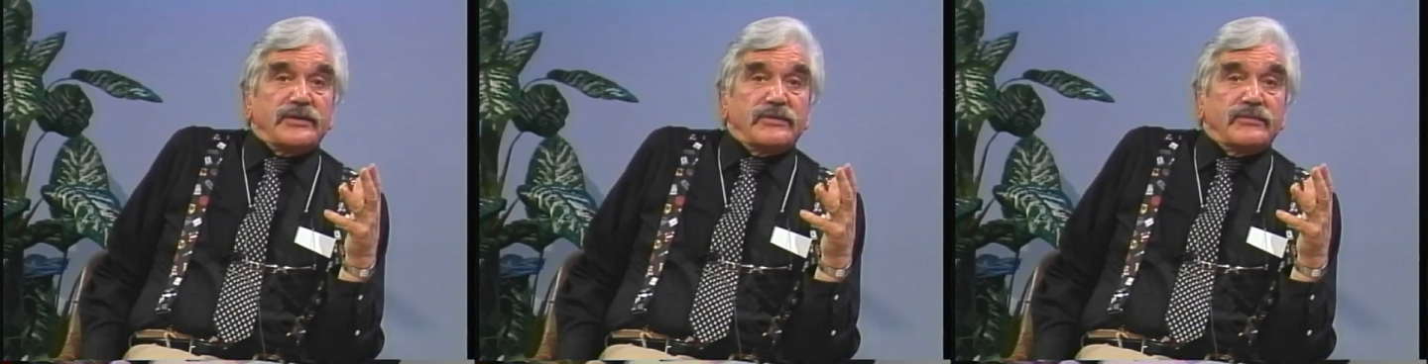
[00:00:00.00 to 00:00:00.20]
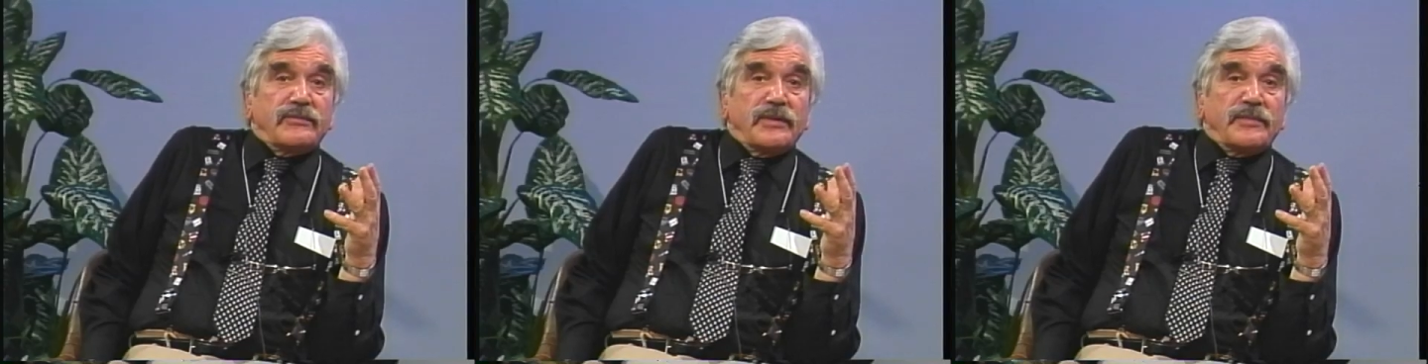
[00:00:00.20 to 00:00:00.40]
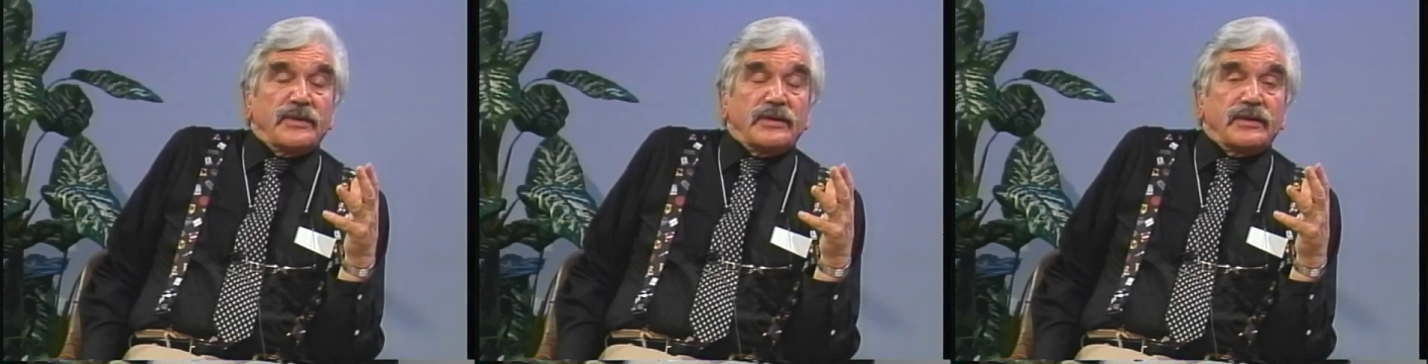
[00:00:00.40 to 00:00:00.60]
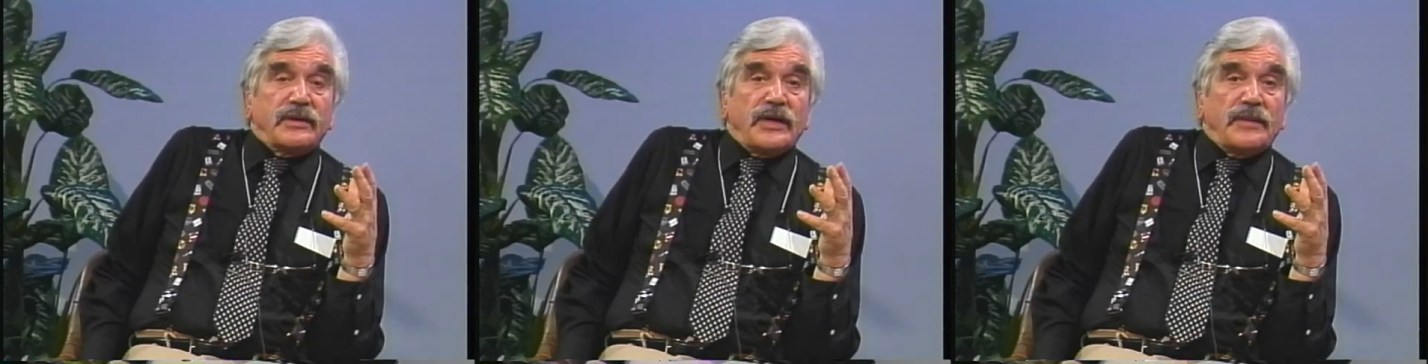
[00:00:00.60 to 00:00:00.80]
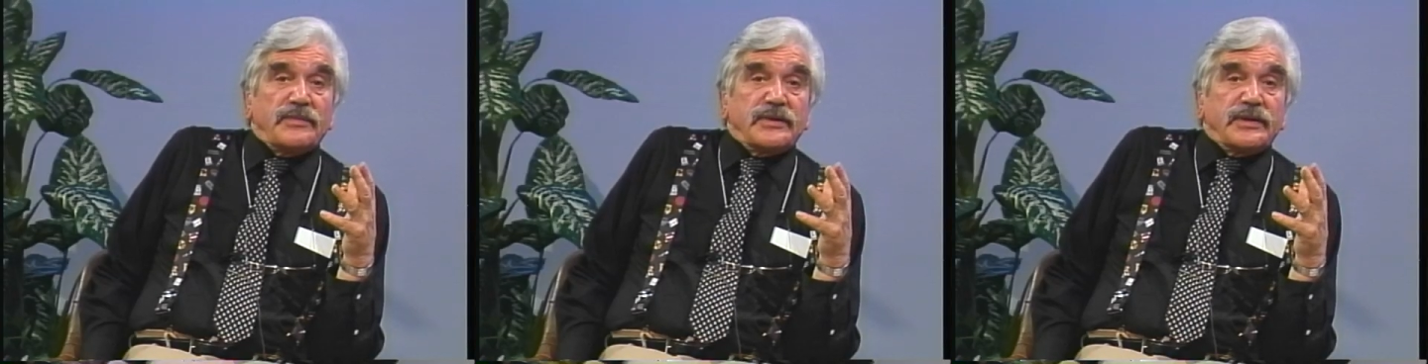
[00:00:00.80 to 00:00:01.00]
remember a
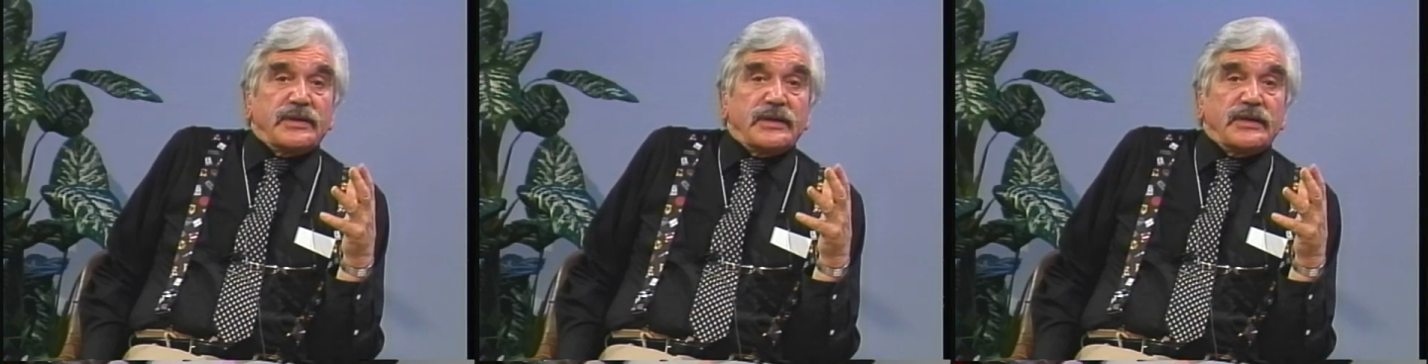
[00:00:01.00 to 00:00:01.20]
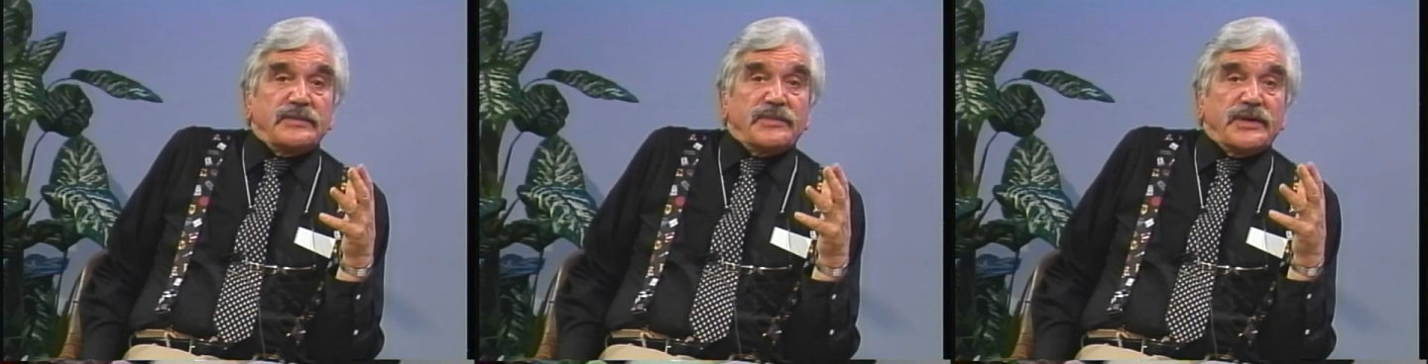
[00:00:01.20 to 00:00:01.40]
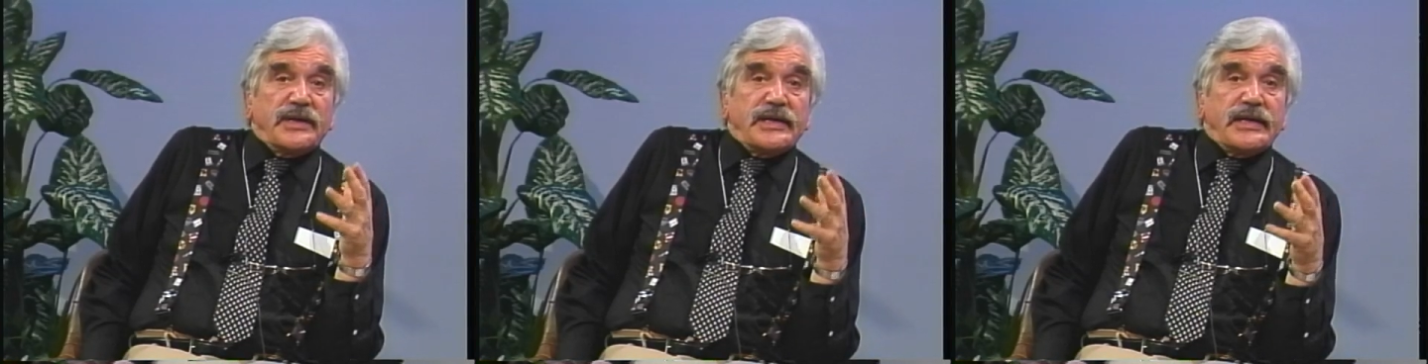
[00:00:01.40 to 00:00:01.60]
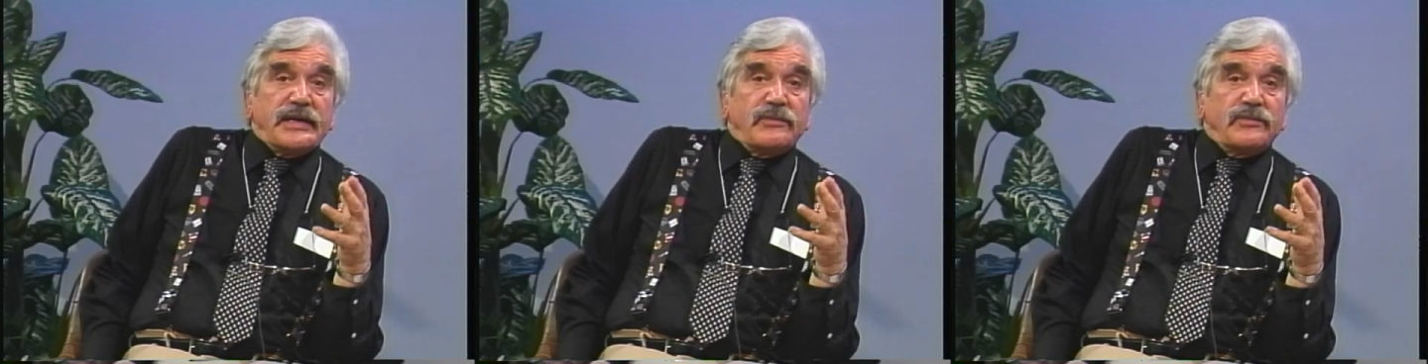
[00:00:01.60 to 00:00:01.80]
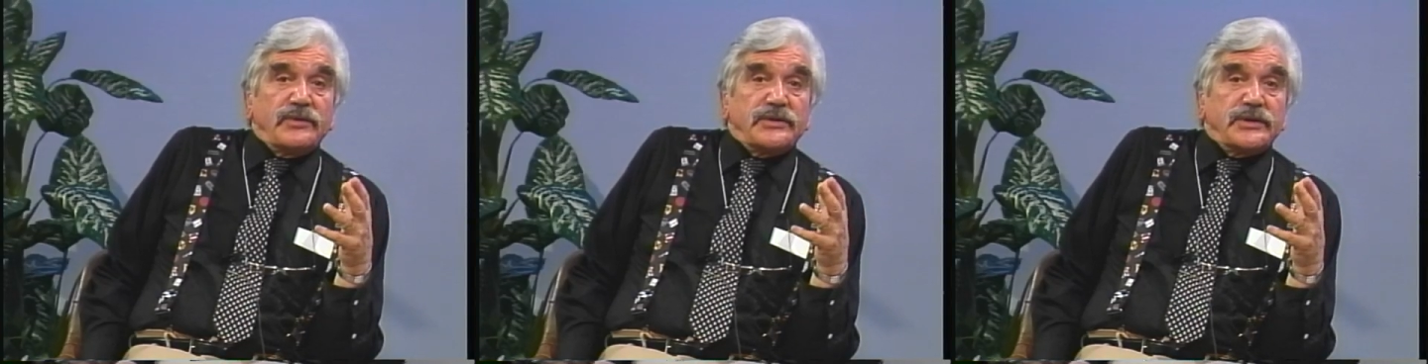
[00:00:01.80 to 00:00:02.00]
couple of things. My
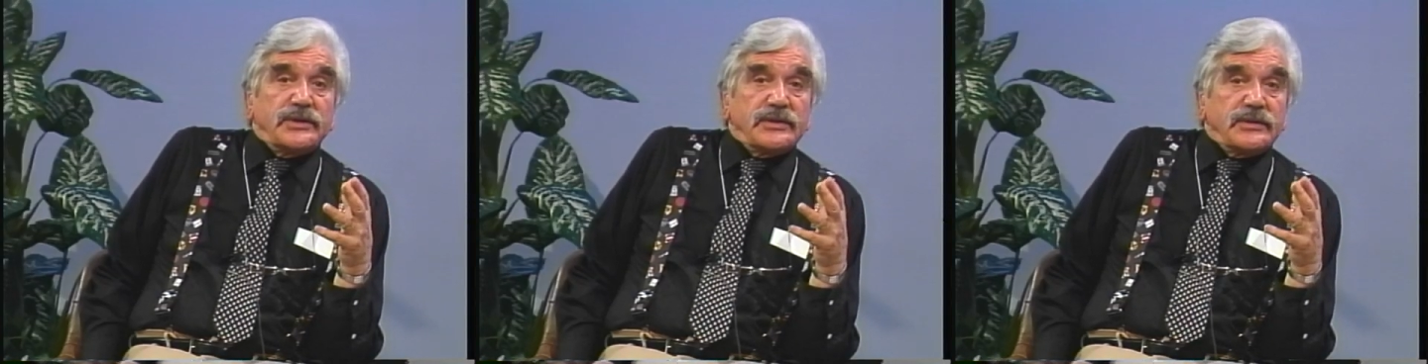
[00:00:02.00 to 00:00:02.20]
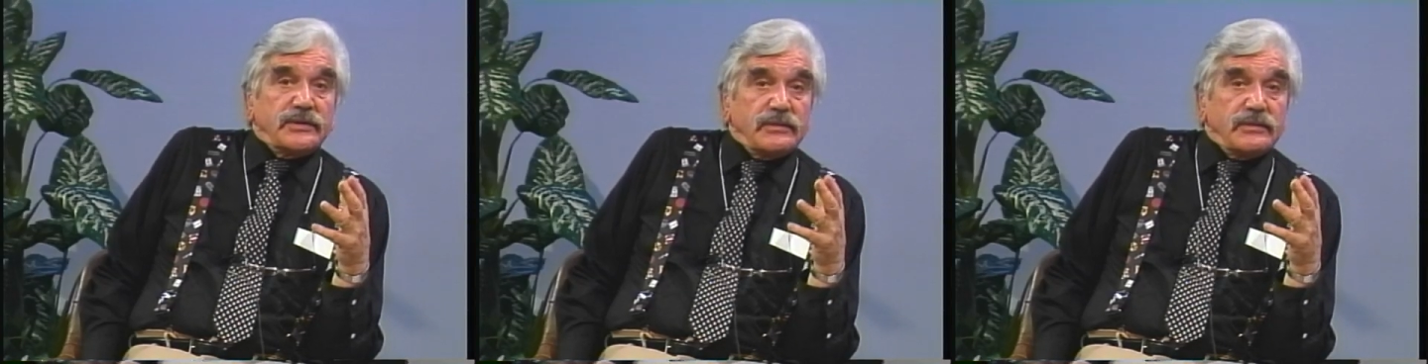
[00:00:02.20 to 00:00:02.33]
name, which is,